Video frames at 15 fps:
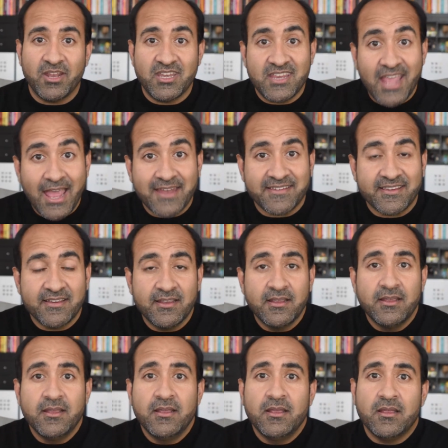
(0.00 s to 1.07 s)
And yet,
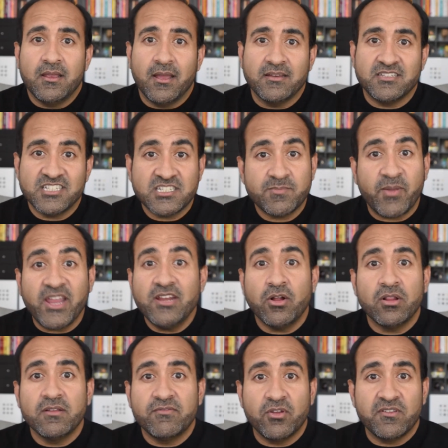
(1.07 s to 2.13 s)
despite
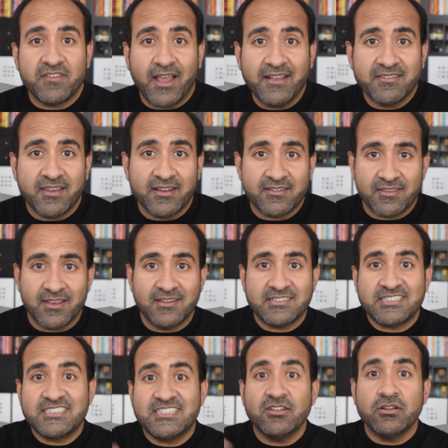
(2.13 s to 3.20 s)
all of those assets, they
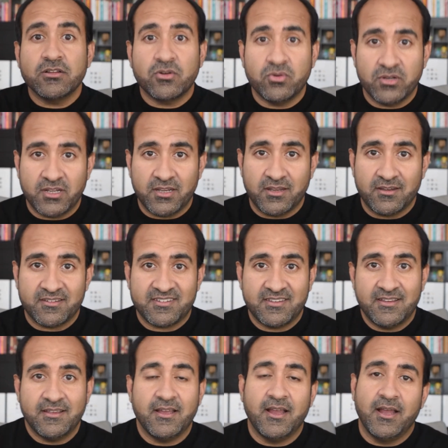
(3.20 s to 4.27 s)
still couldn't
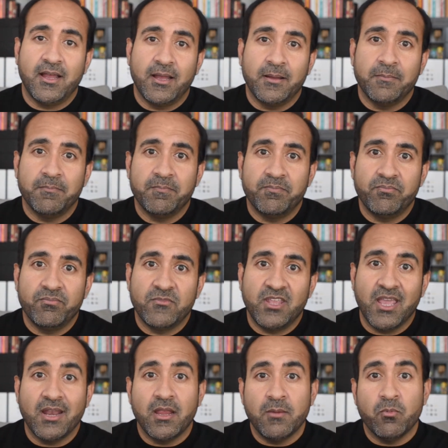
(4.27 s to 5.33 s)

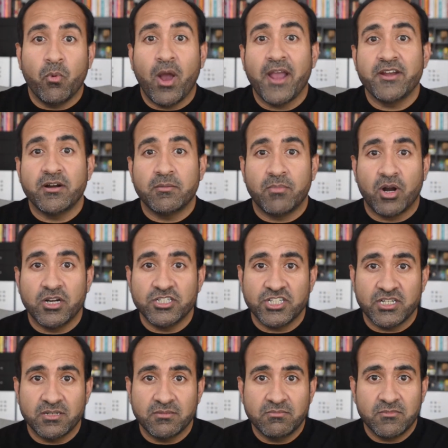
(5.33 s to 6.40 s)
get a wider
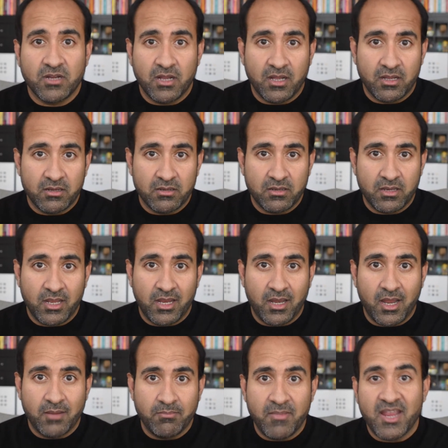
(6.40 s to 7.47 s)
margin
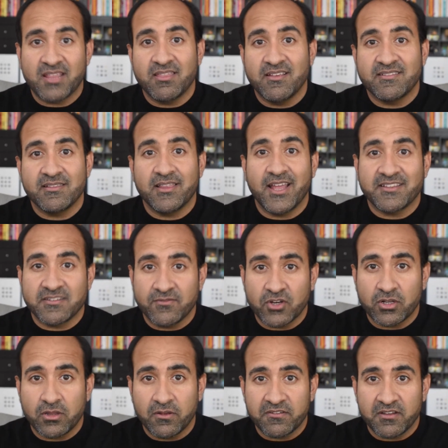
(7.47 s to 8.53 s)
and make this less of a
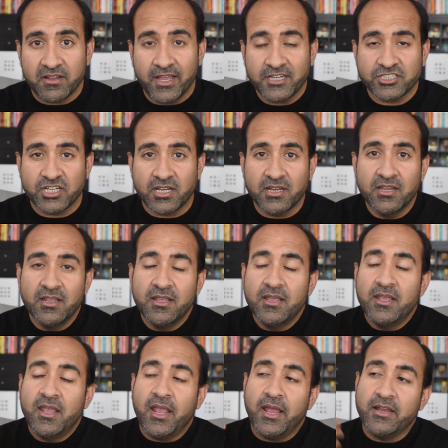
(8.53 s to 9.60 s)
close election.
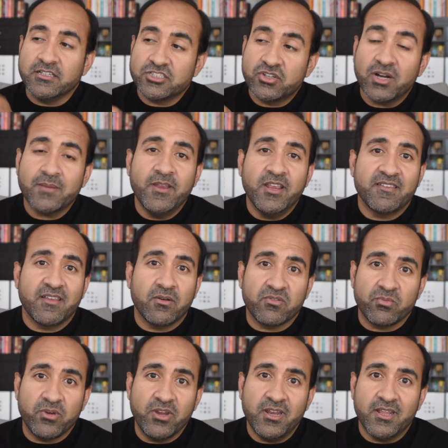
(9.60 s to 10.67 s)
And it struck me as I
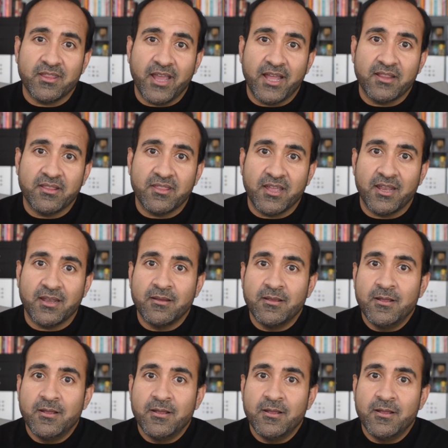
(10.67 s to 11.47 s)
was reading that